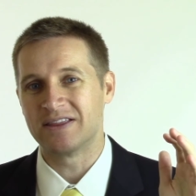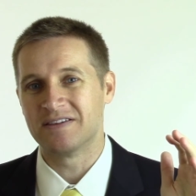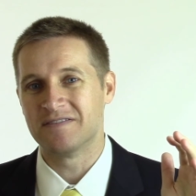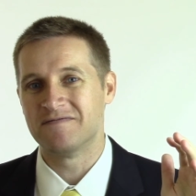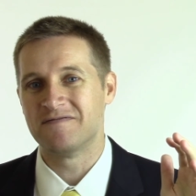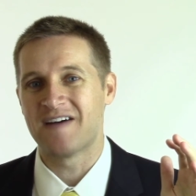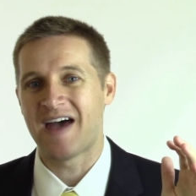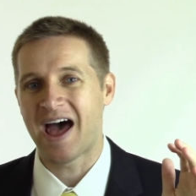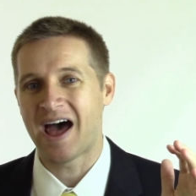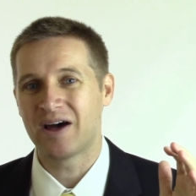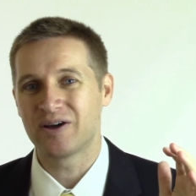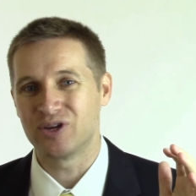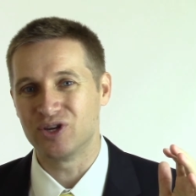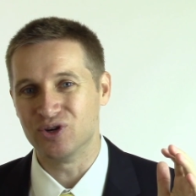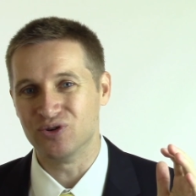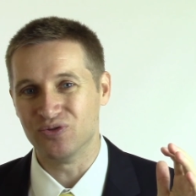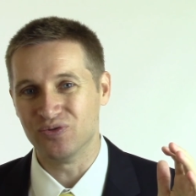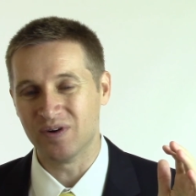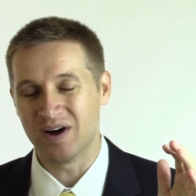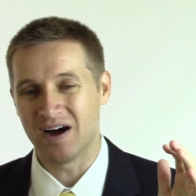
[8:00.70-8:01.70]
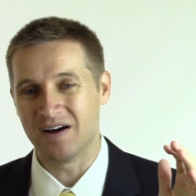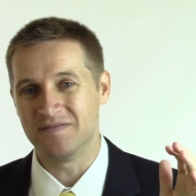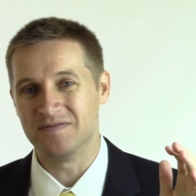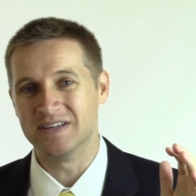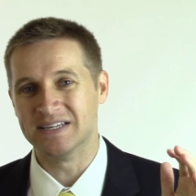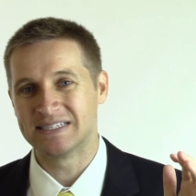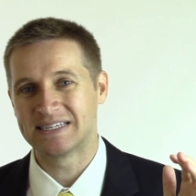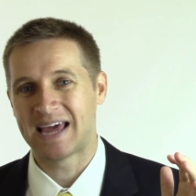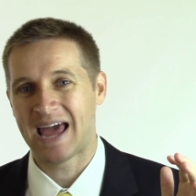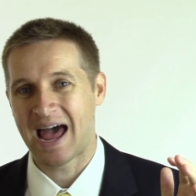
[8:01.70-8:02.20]
the value of
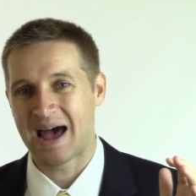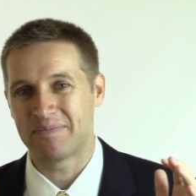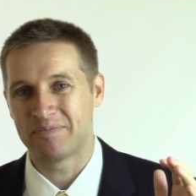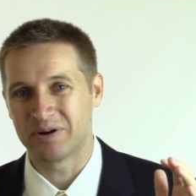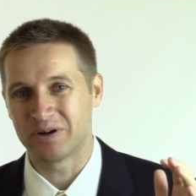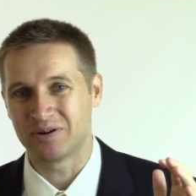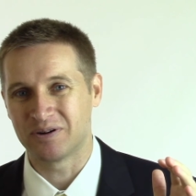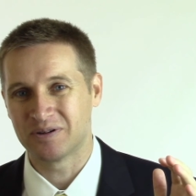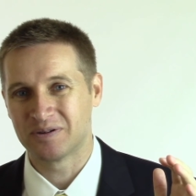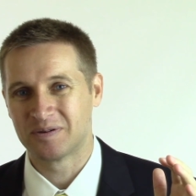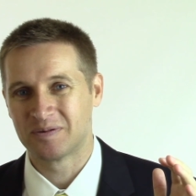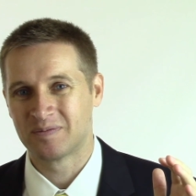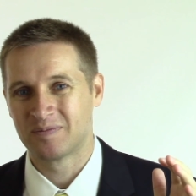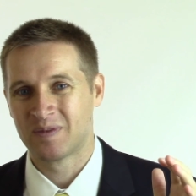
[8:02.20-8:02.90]
this capital.